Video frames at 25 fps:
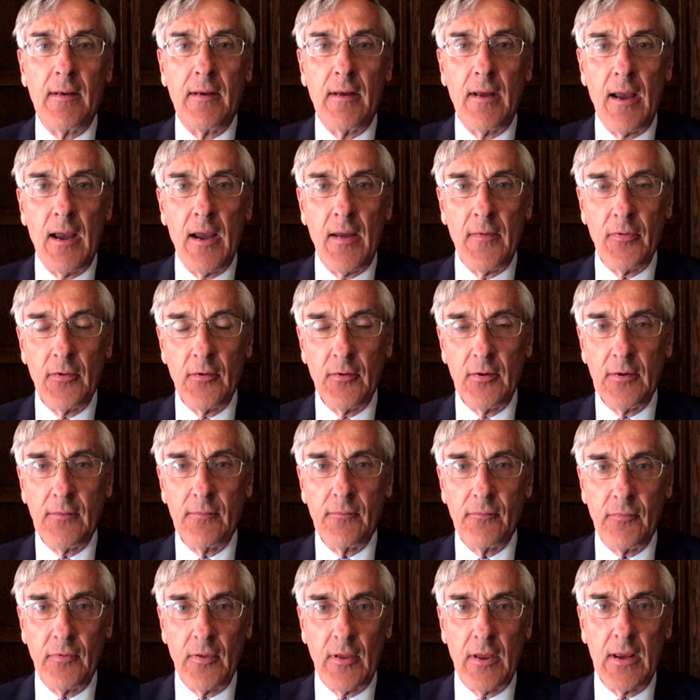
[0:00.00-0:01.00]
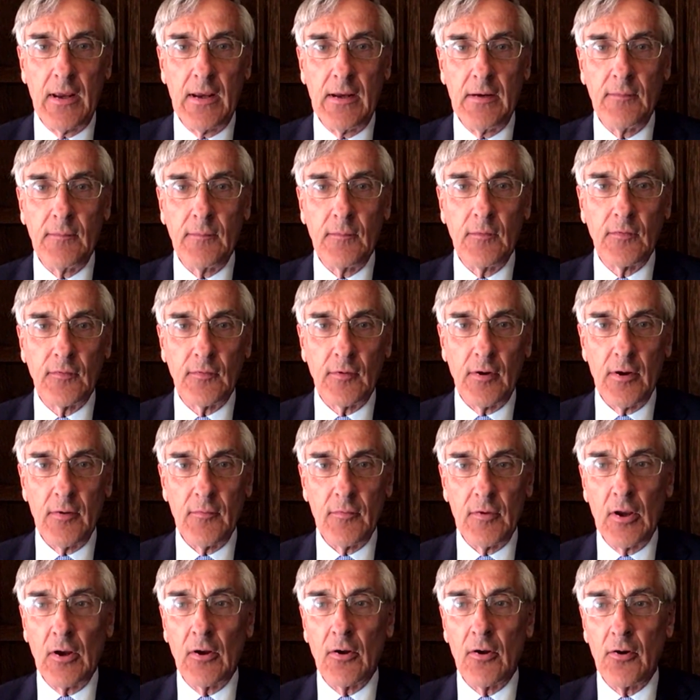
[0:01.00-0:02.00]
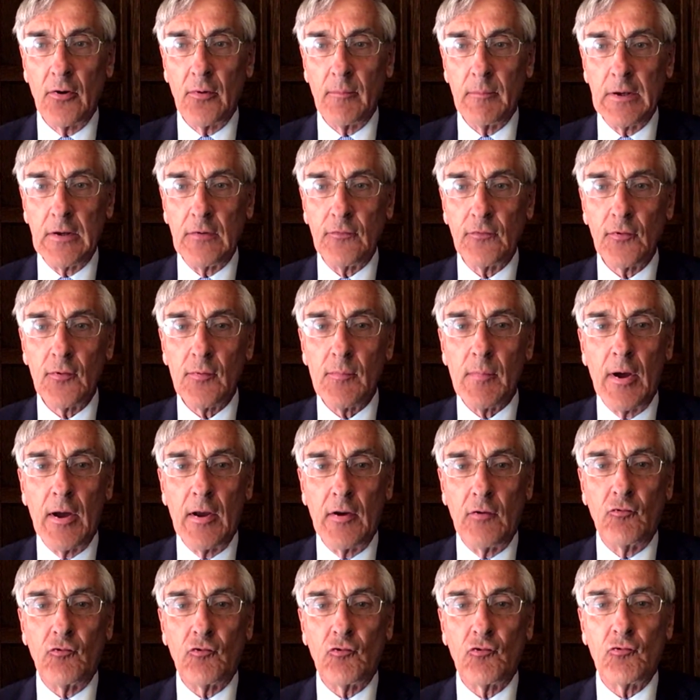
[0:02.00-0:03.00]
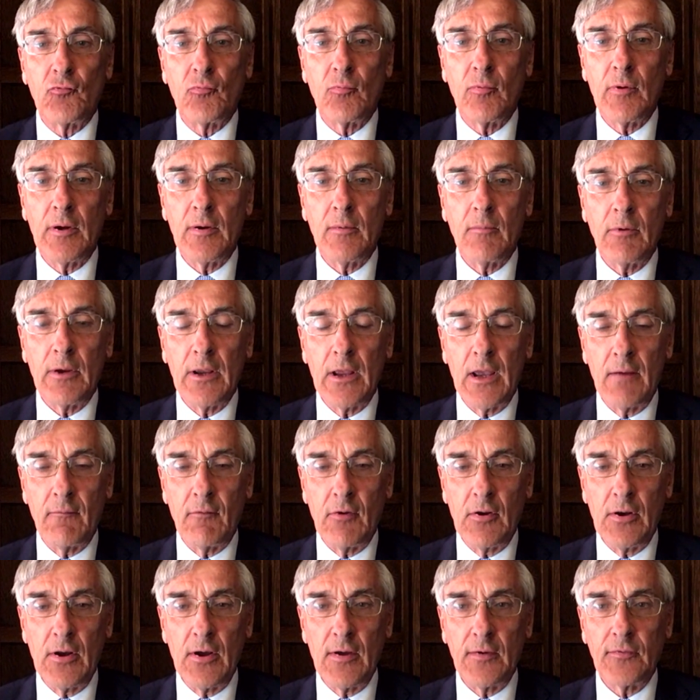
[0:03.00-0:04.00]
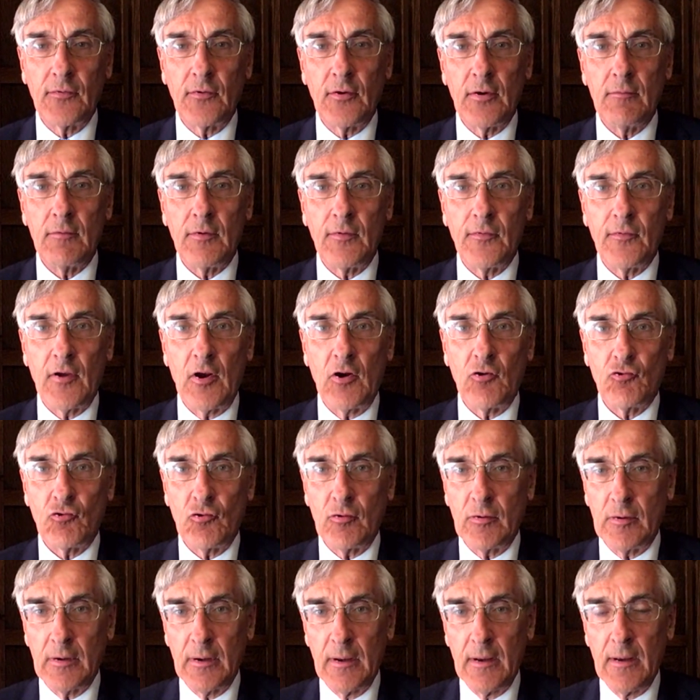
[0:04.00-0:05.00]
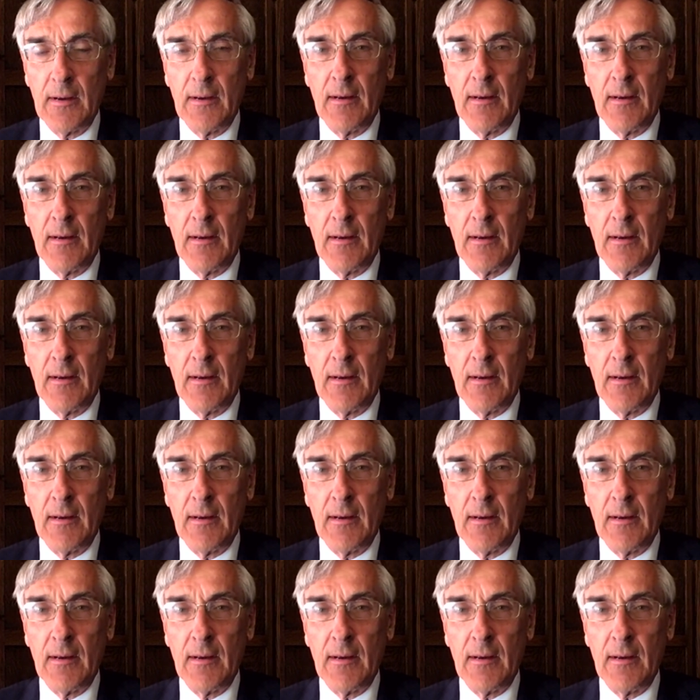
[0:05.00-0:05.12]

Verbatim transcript: uh, that if they slow the economy too much, we, we have a nasty recession,